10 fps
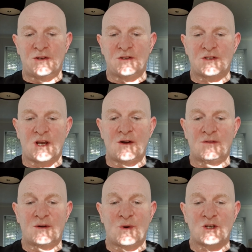So,
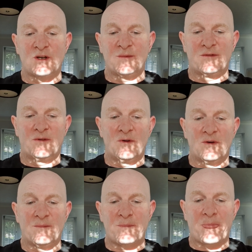question number
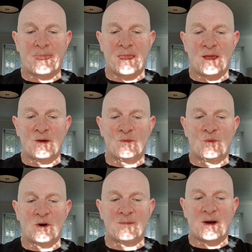4:
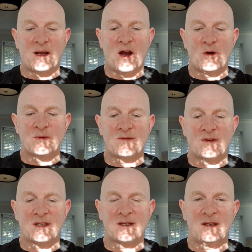what are my hopes for
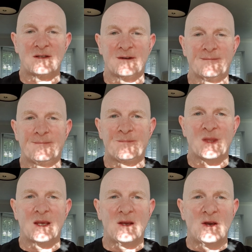the season?
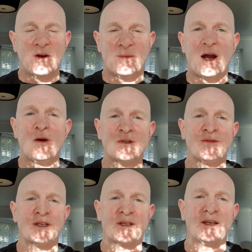Well, my hopes for
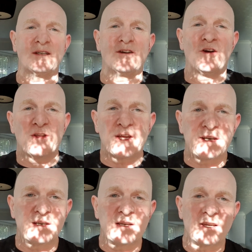the season are that
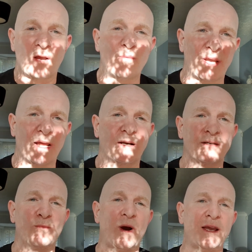we get
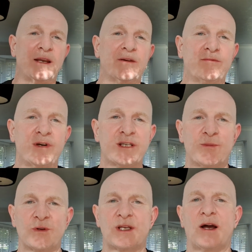underway in a
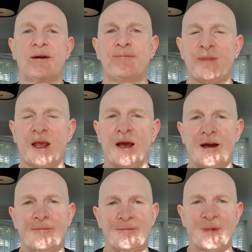reasonable time.
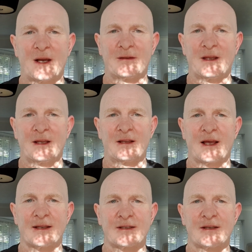I think
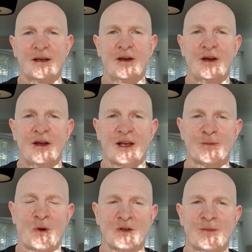that's
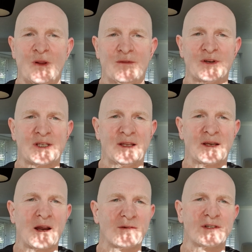possible. Obviously, the
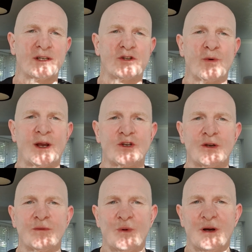current
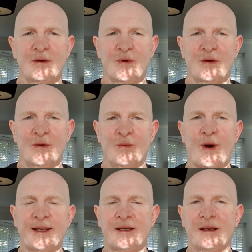situation, we're
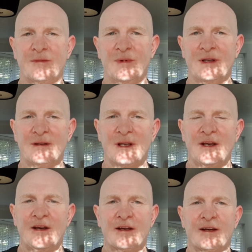waiting with
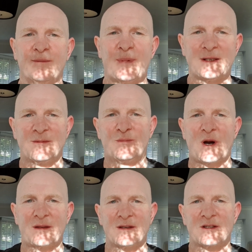kind of bated
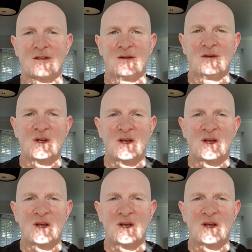breath as to